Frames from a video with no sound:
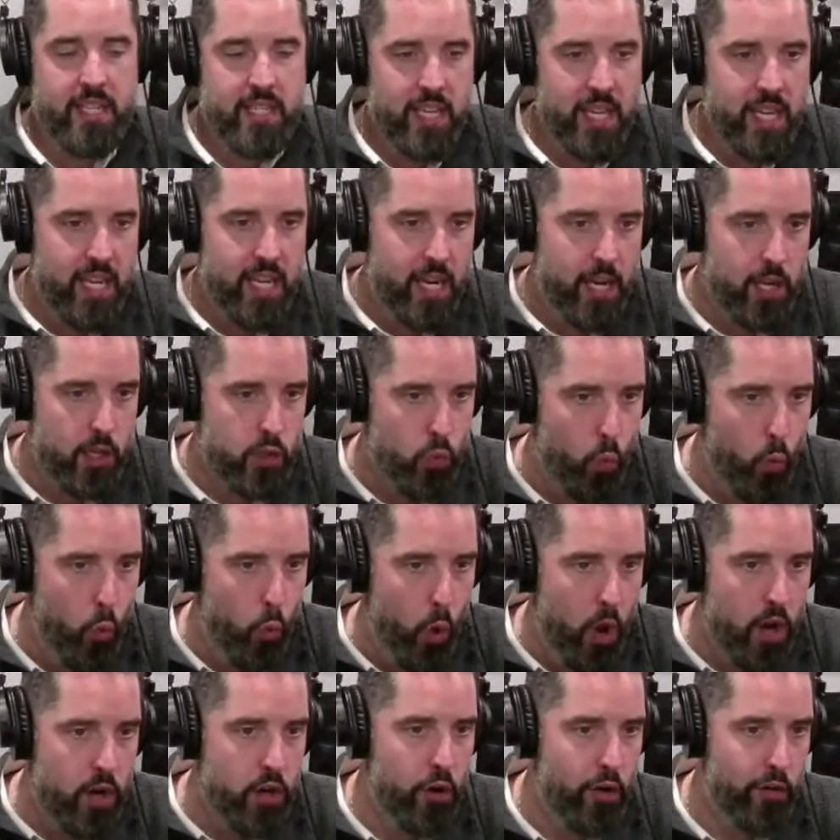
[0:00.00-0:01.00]
He said, it is
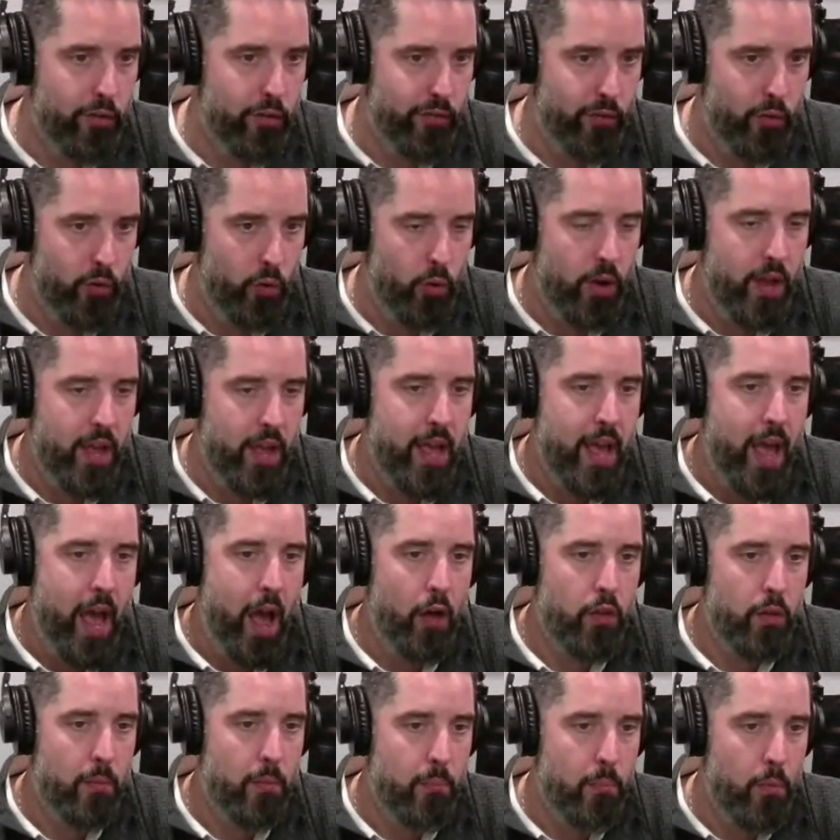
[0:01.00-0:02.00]
wonderful
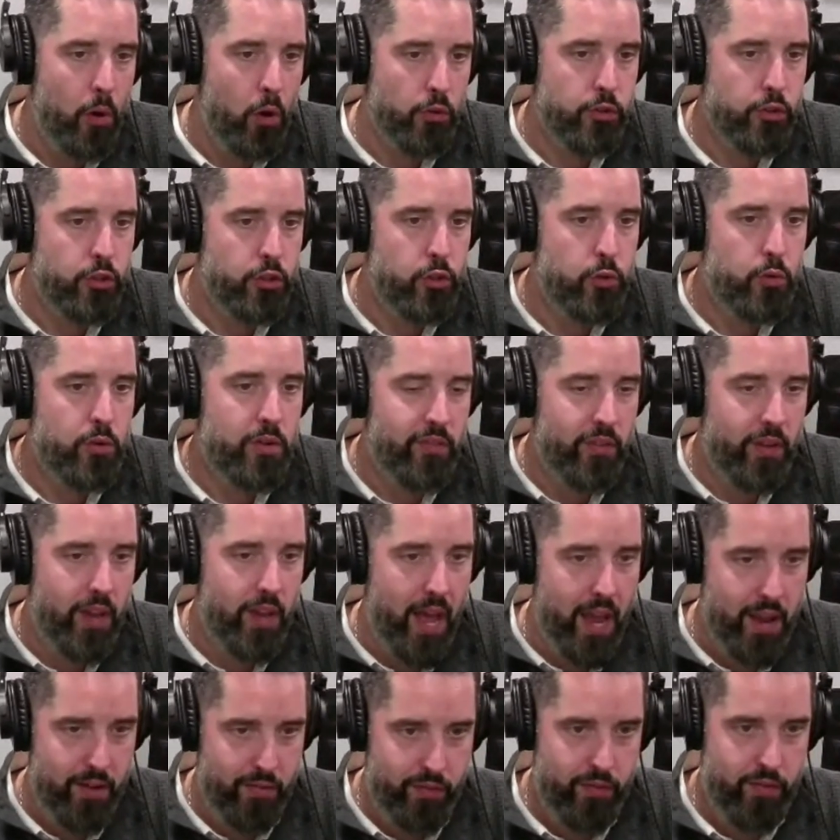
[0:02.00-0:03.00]
how the multitude of
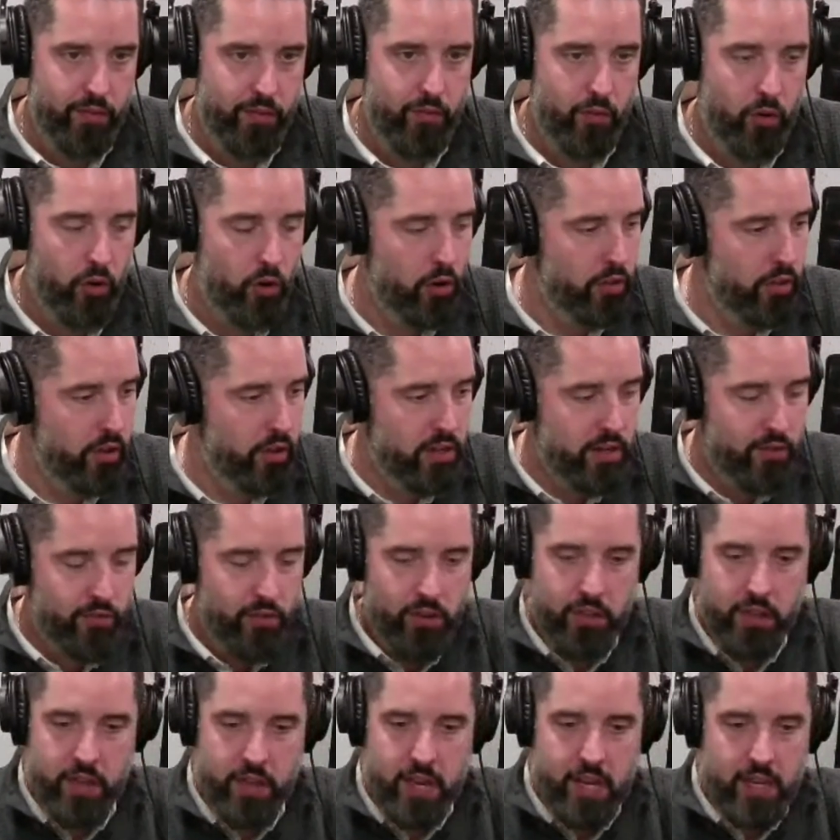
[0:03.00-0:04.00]
life, all the
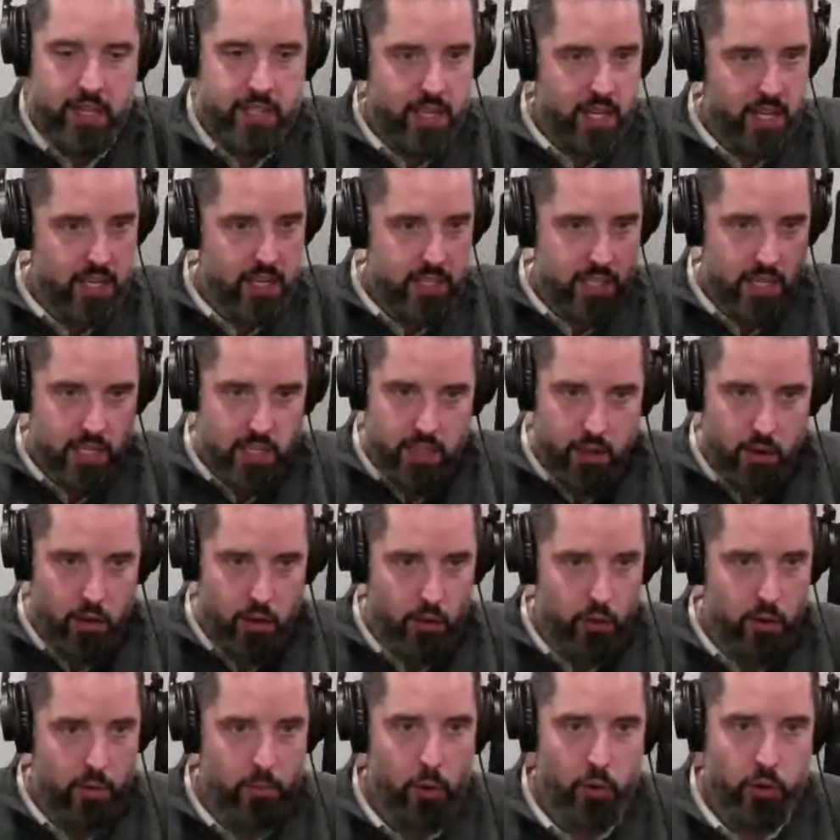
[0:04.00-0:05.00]
different things that exist
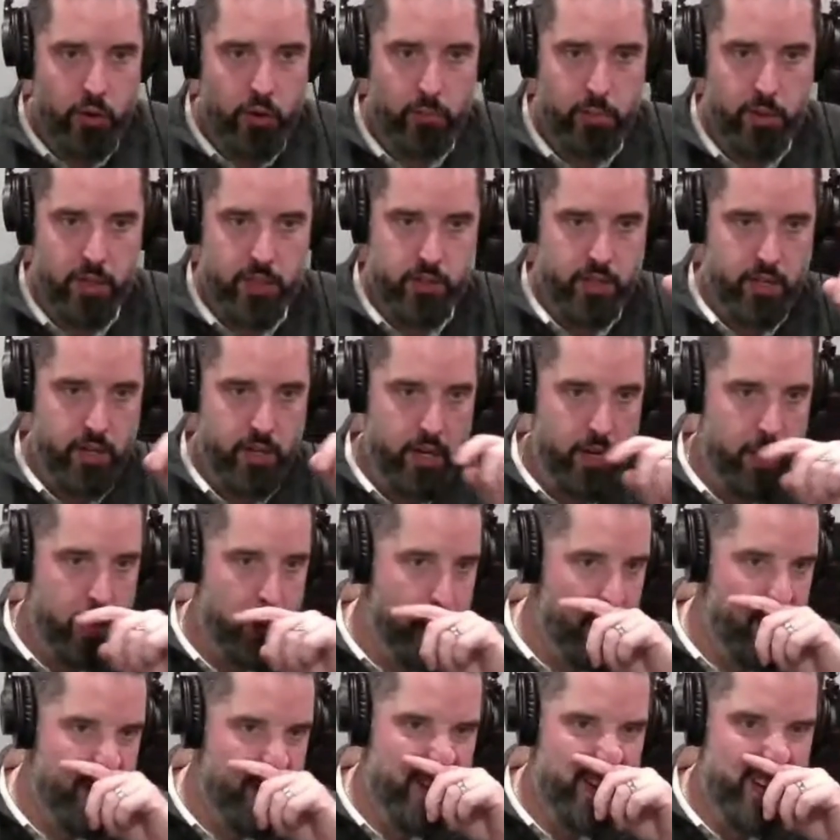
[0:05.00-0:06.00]
in all their
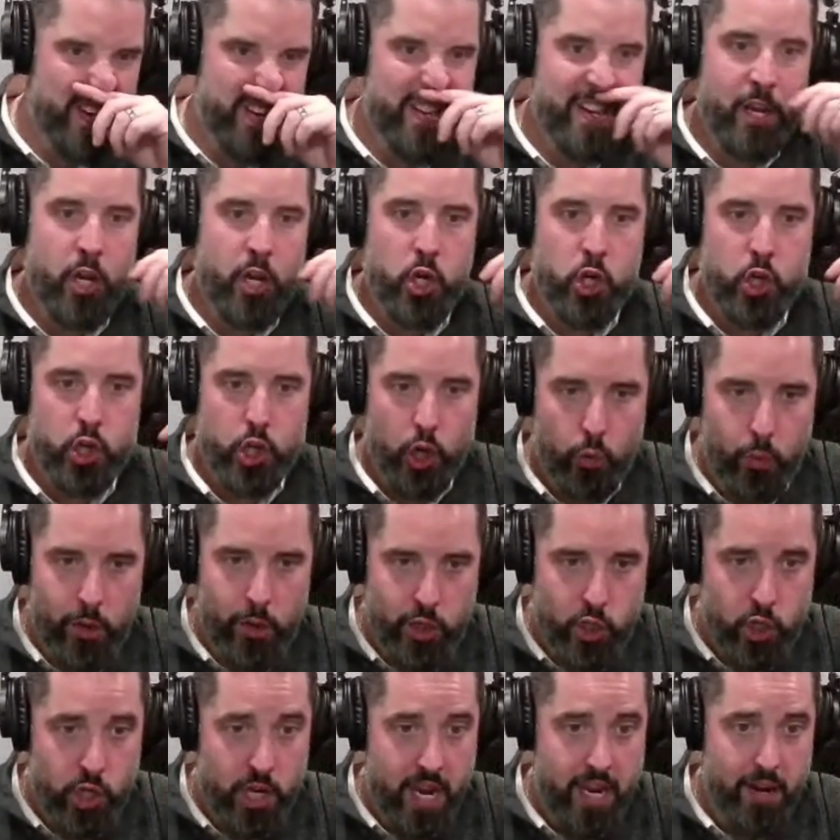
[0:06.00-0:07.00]
multiplicity, should
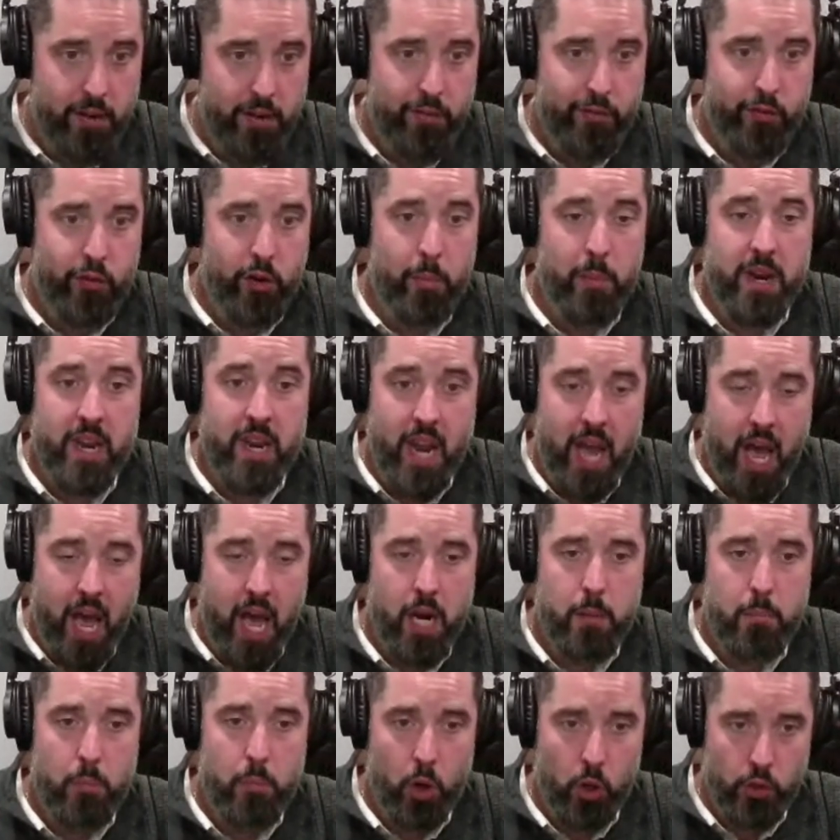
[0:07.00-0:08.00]
originate from
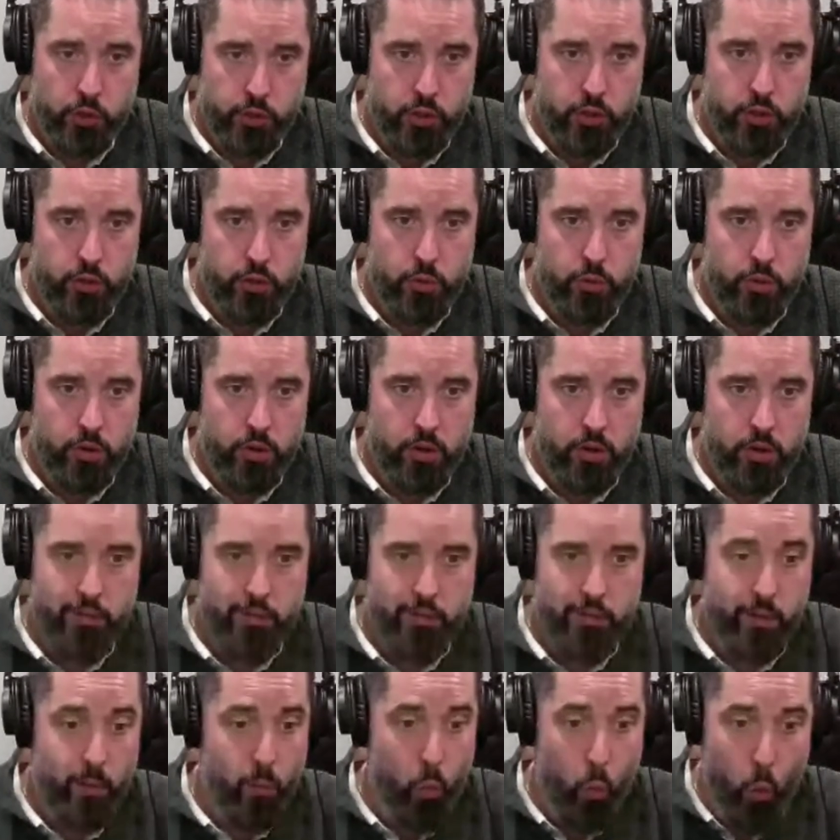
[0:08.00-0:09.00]
non-multitude,
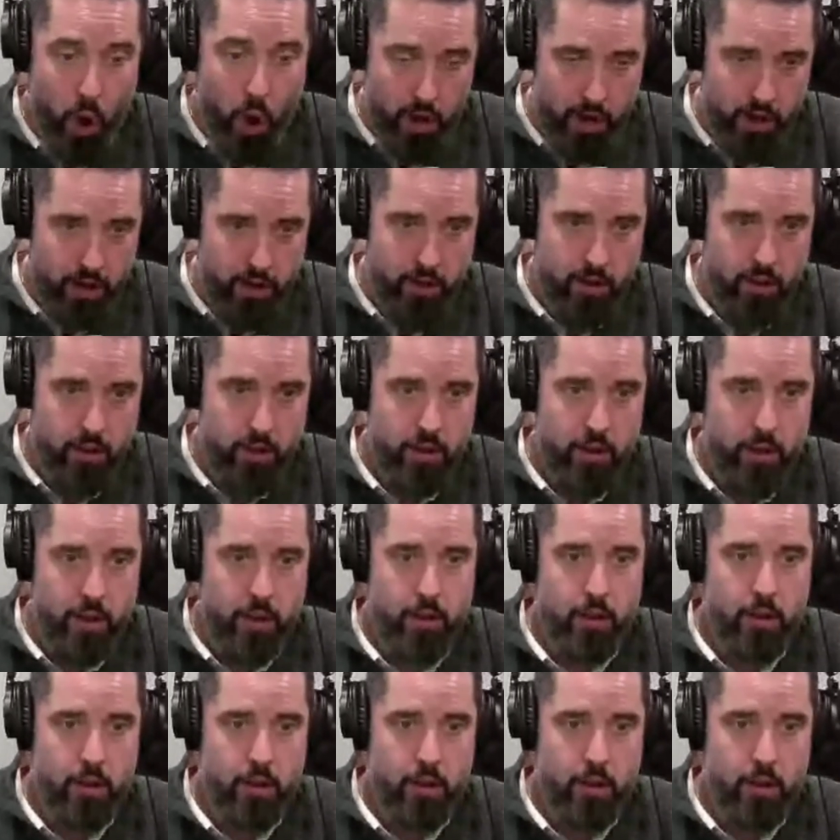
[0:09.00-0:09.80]
from one.